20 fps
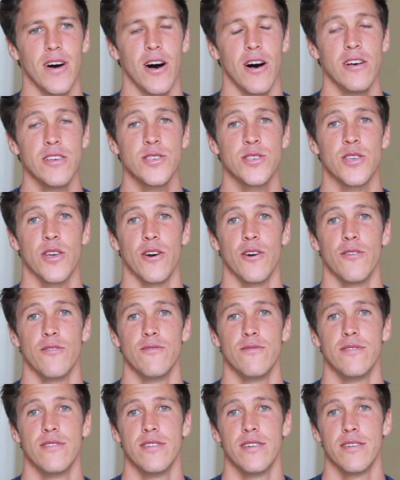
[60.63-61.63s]

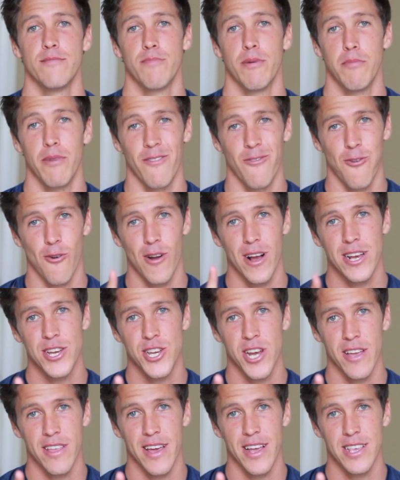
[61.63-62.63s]
Also, but before I
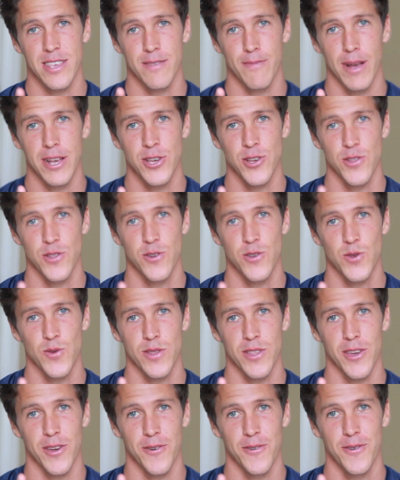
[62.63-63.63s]
share that special news
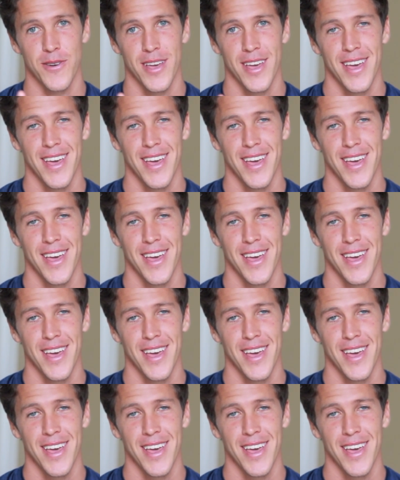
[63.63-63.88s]
with you,